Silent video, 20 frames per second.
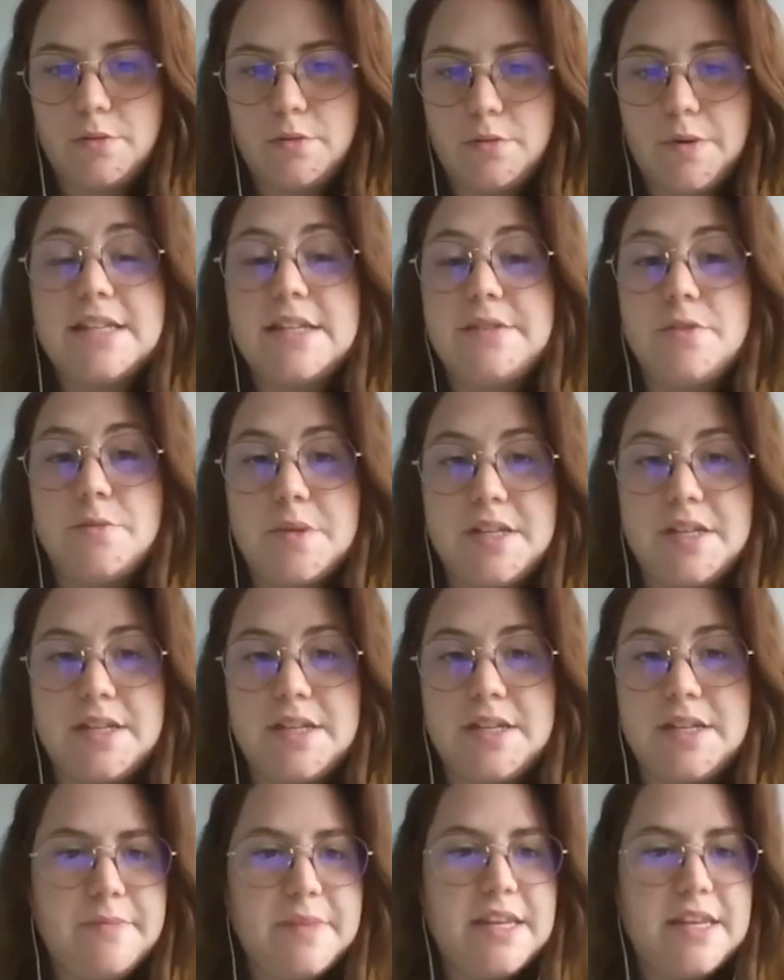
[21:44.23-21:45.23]
relative
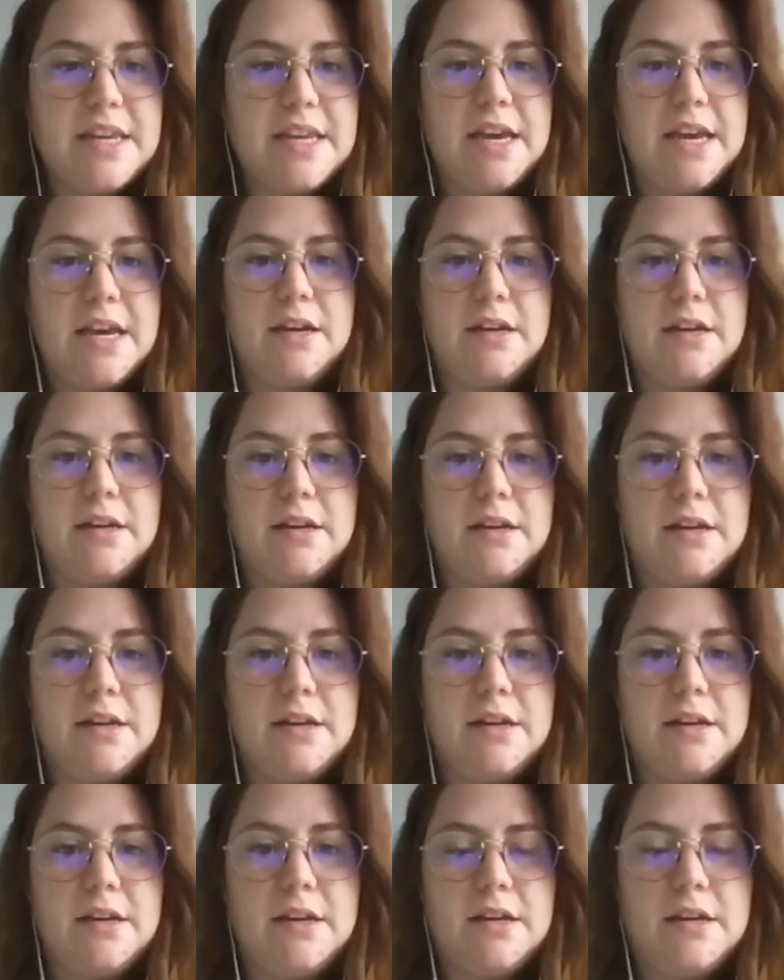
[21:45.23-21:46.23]
humidity
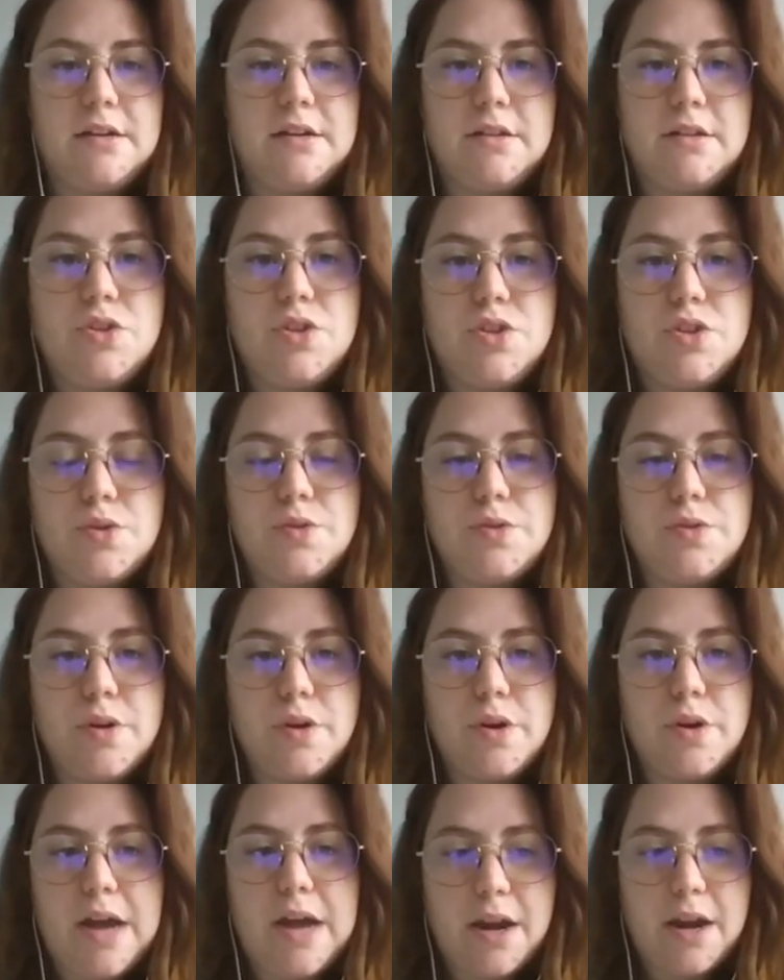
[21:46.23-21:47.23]

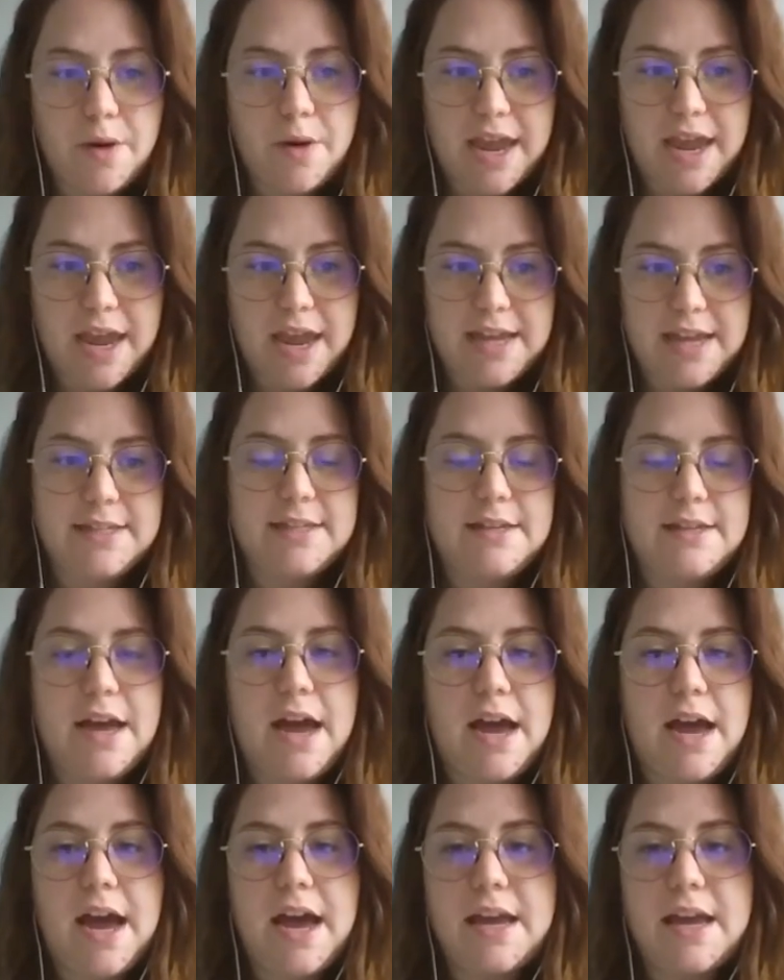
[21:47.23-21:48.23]
to aggregates.
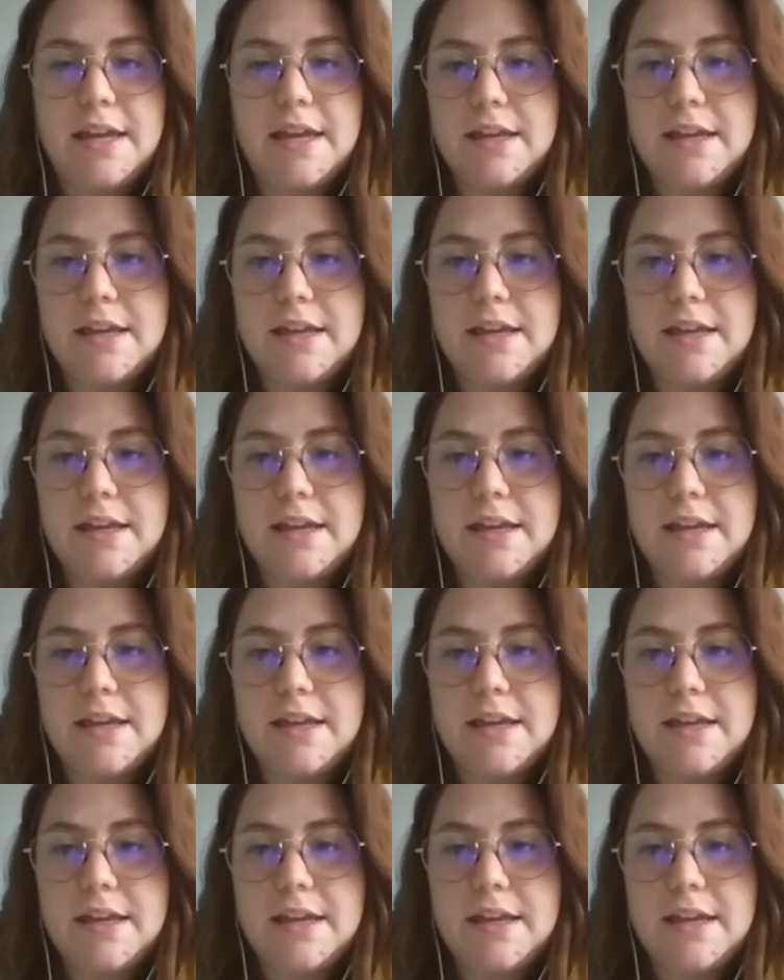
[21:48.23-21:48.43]
How